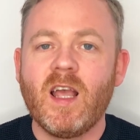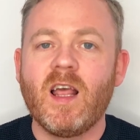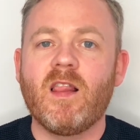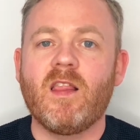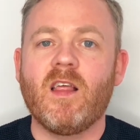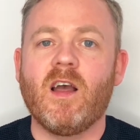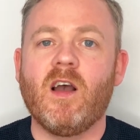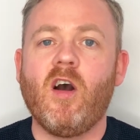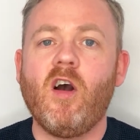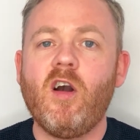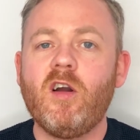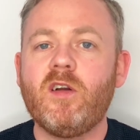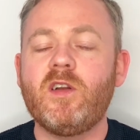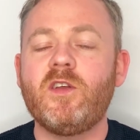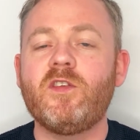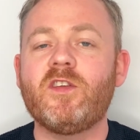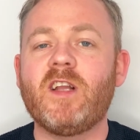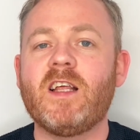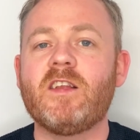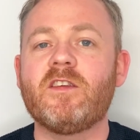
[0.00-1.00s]
that
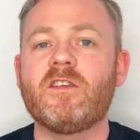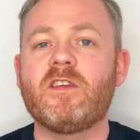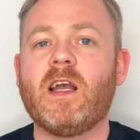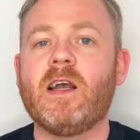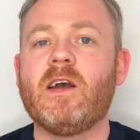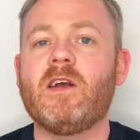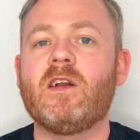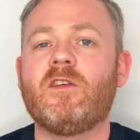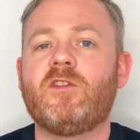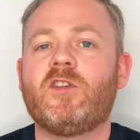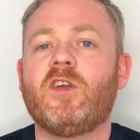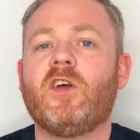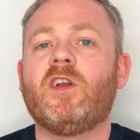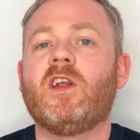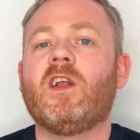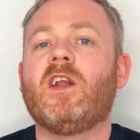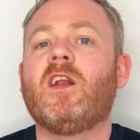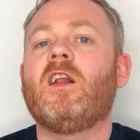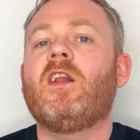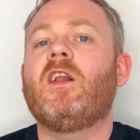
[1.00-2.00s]
Hargreaves Lansdown have done
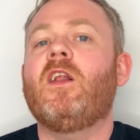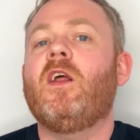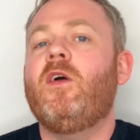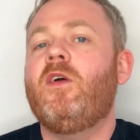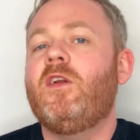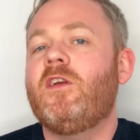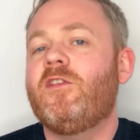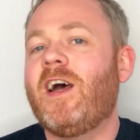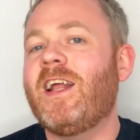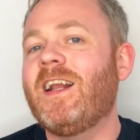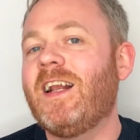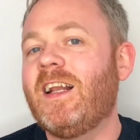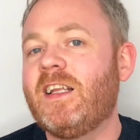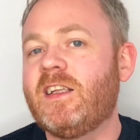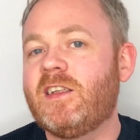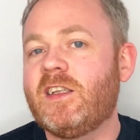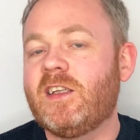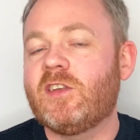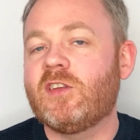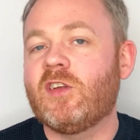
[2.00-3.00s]
a load of
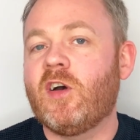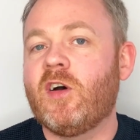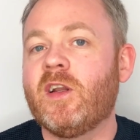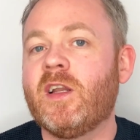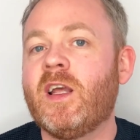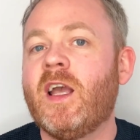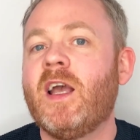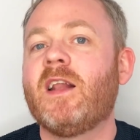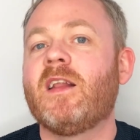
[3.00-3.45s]
analytics on